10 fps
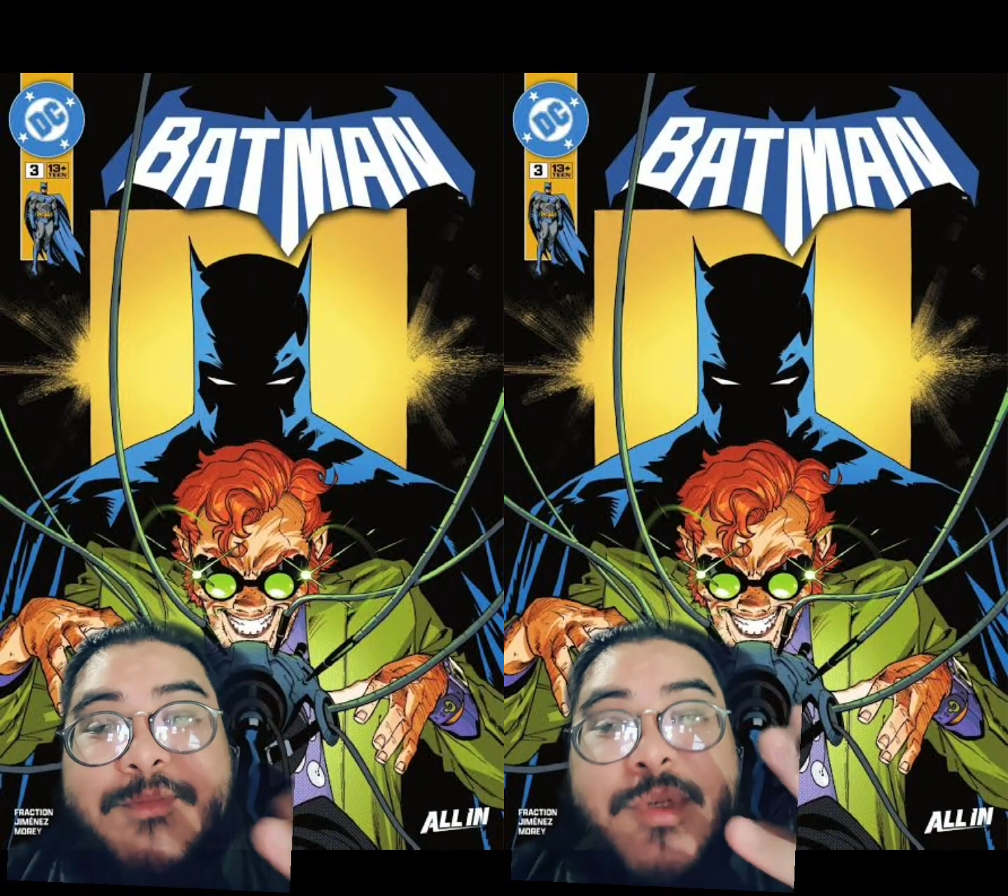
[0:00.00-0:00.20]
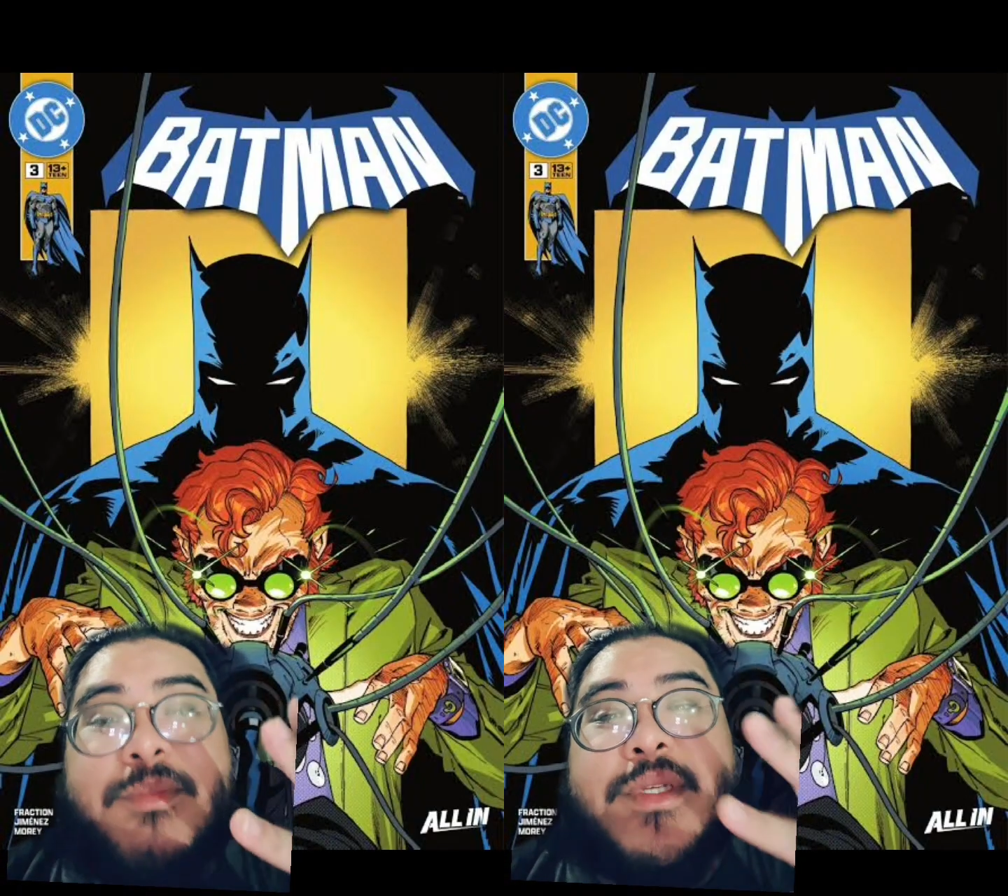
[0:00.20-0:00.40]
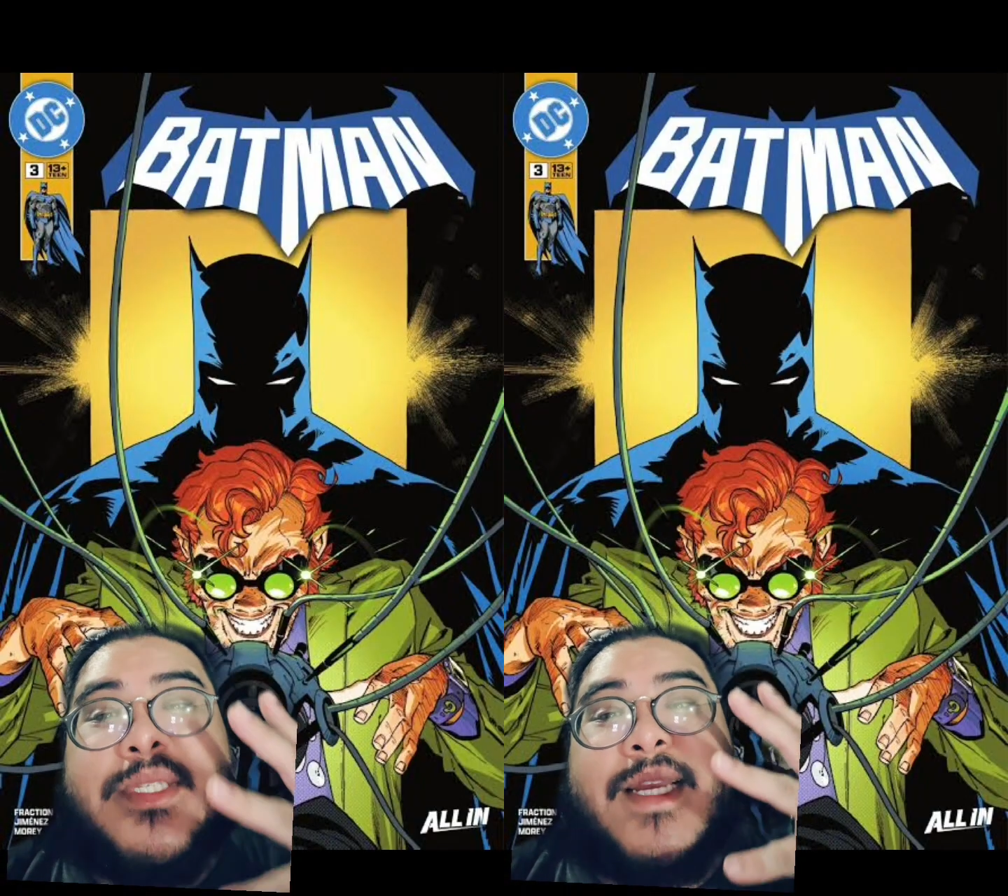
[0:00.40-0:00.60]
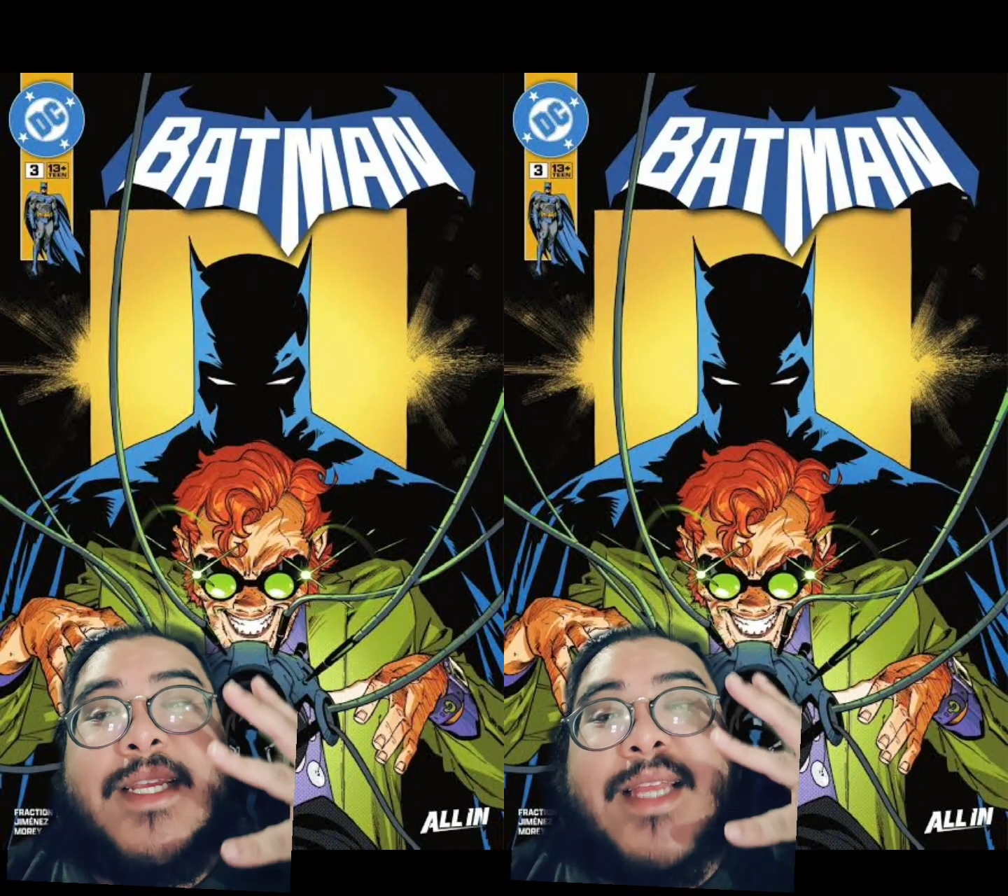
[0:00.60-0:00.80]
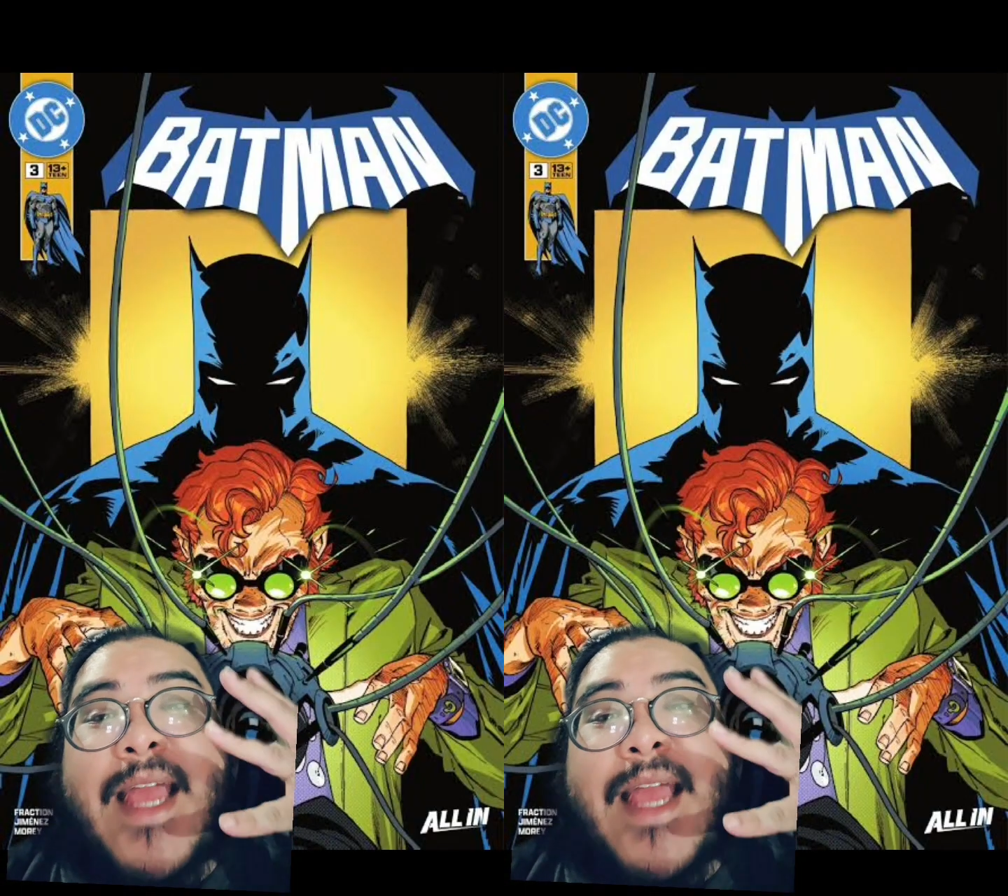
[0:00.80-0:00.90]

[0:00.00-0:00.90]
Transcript: pretty much like